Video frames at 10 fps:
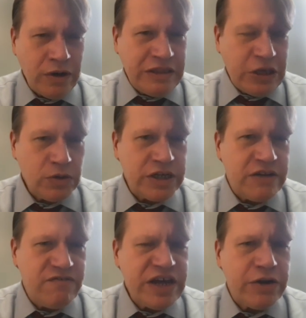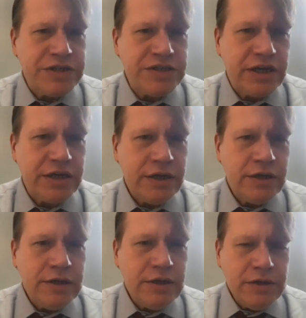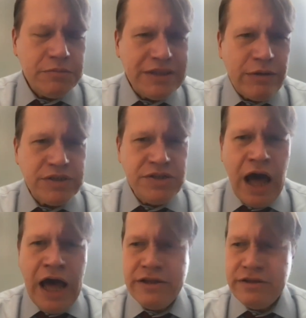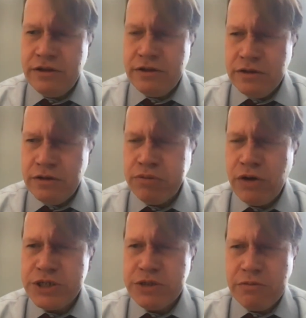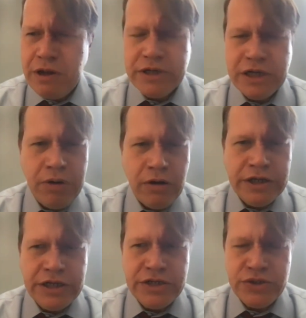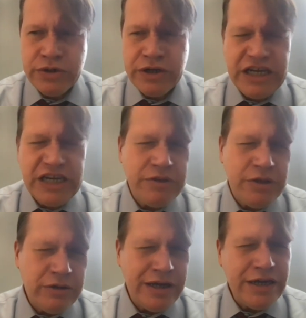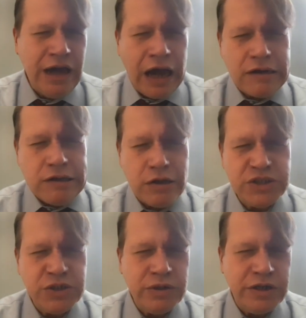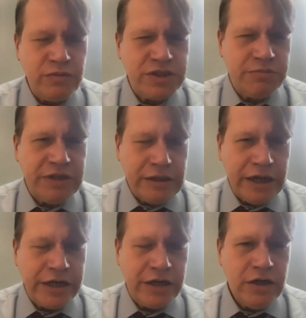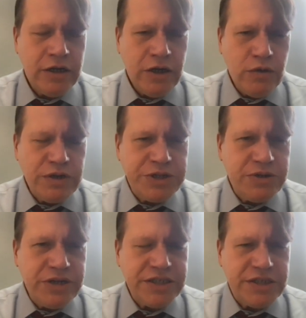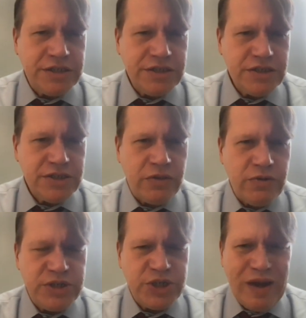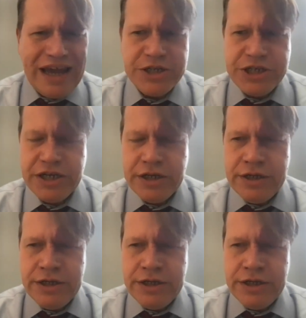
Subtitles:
were in the old Confederacy. But that was not the approach the Republican Party took, even though they got close to it with something like Richard Nixon's Southern strategy.